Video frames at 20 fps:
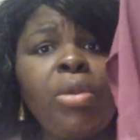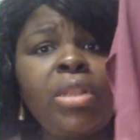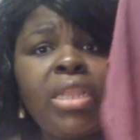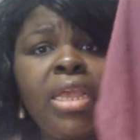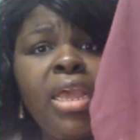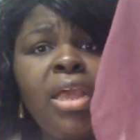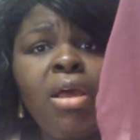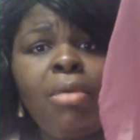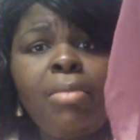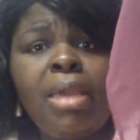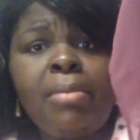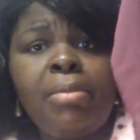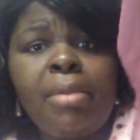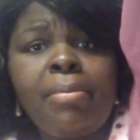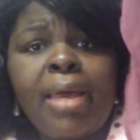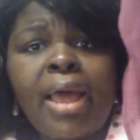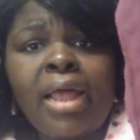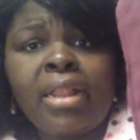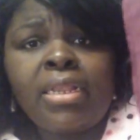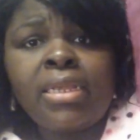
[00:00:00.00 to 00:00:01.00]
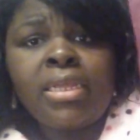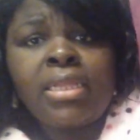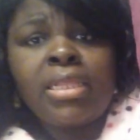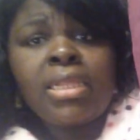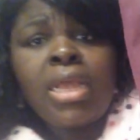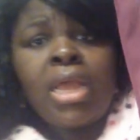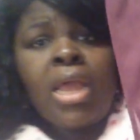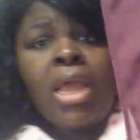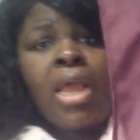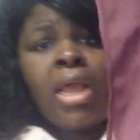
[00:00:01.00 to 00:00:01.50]
what the hell made me buy
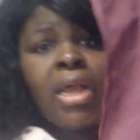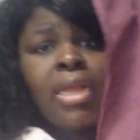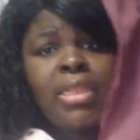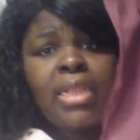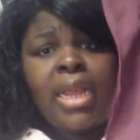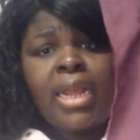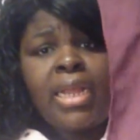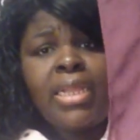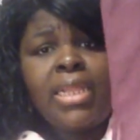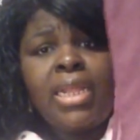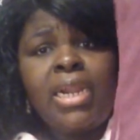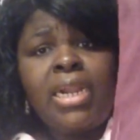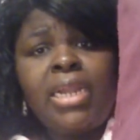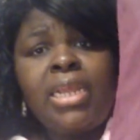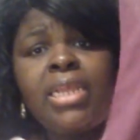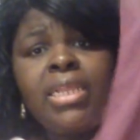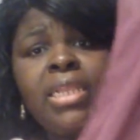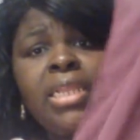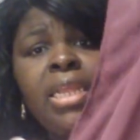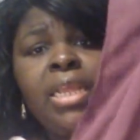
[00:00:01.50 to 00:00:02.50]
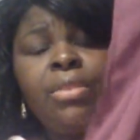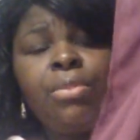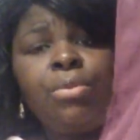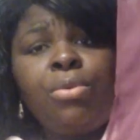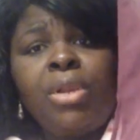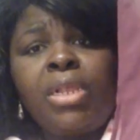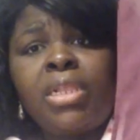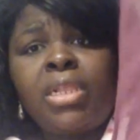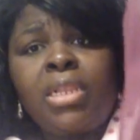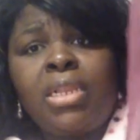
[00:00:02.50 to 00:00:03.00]
this. Because like I said, it is
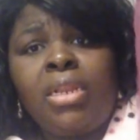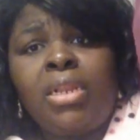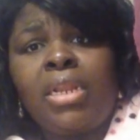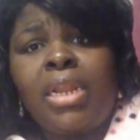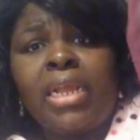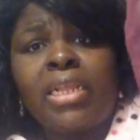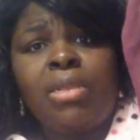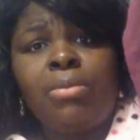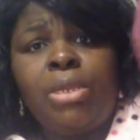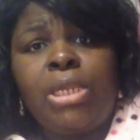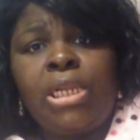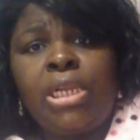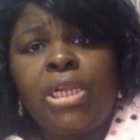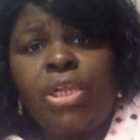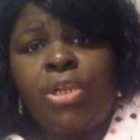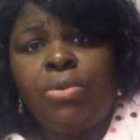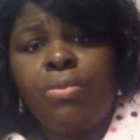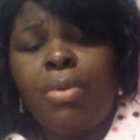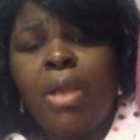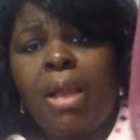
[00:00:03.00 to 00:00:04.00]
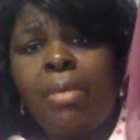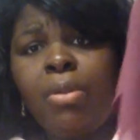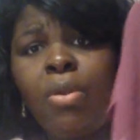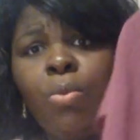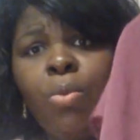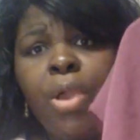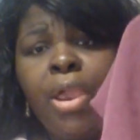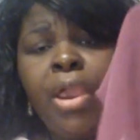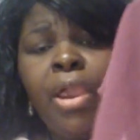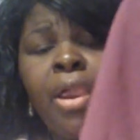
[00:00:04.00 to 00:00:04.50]
see-through. This look like some shit that you
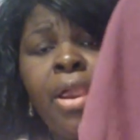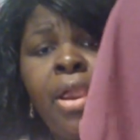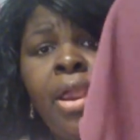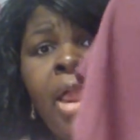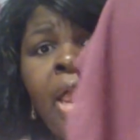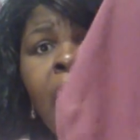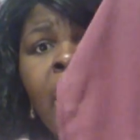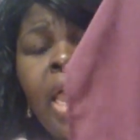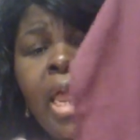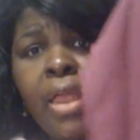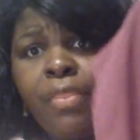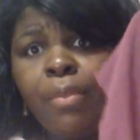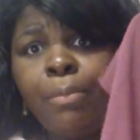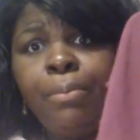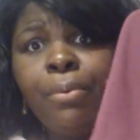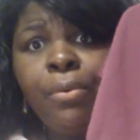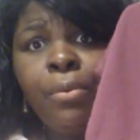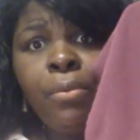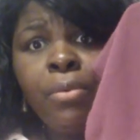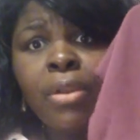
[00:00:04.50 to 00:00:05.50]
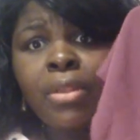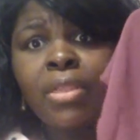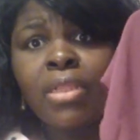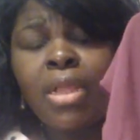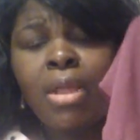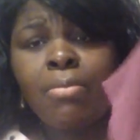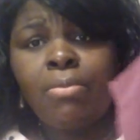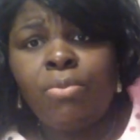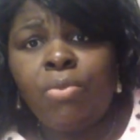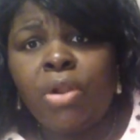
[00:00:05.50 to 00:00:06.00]
probably wear at the pool or
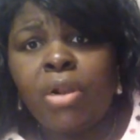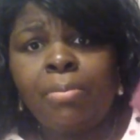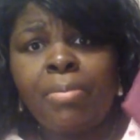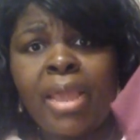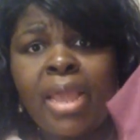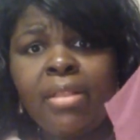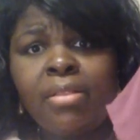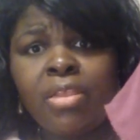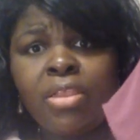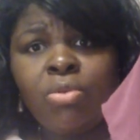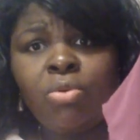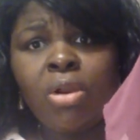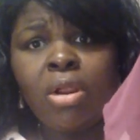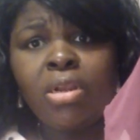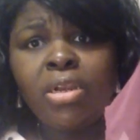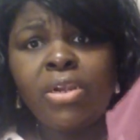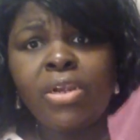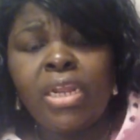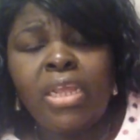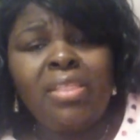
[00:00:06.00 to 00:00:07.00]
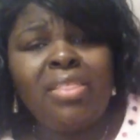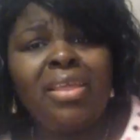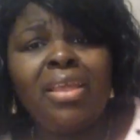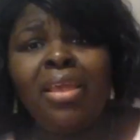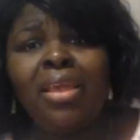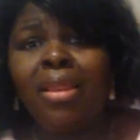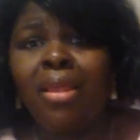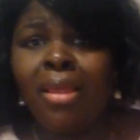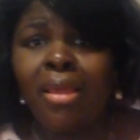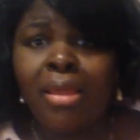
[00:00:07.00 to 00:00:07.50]
something with a bathing suit underneath
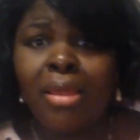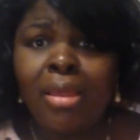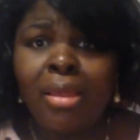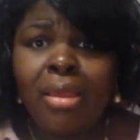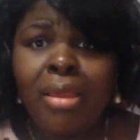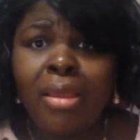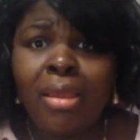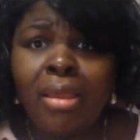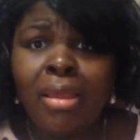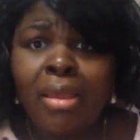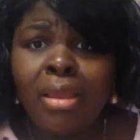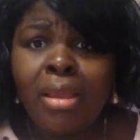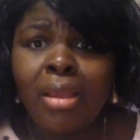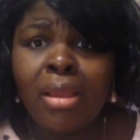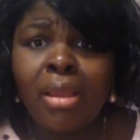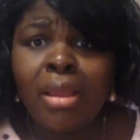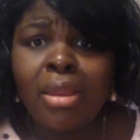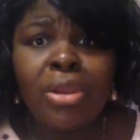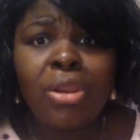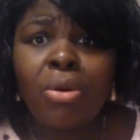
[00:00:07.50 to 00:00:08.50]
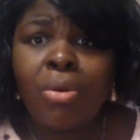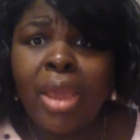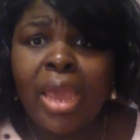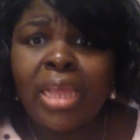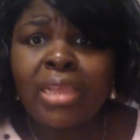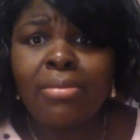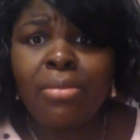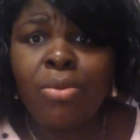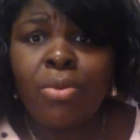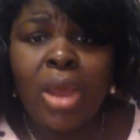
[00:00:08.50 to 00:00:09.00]
it. Don't
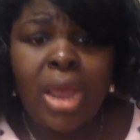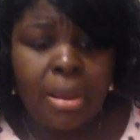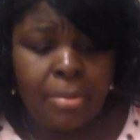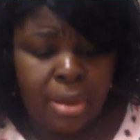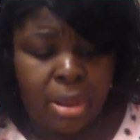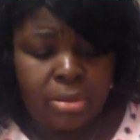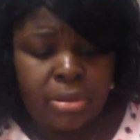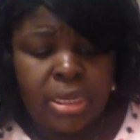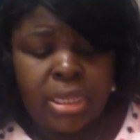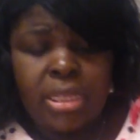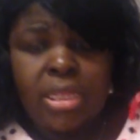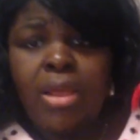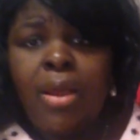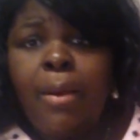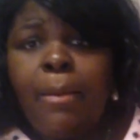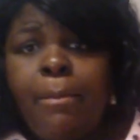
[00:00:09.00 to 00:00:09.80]
ask me why I bought this.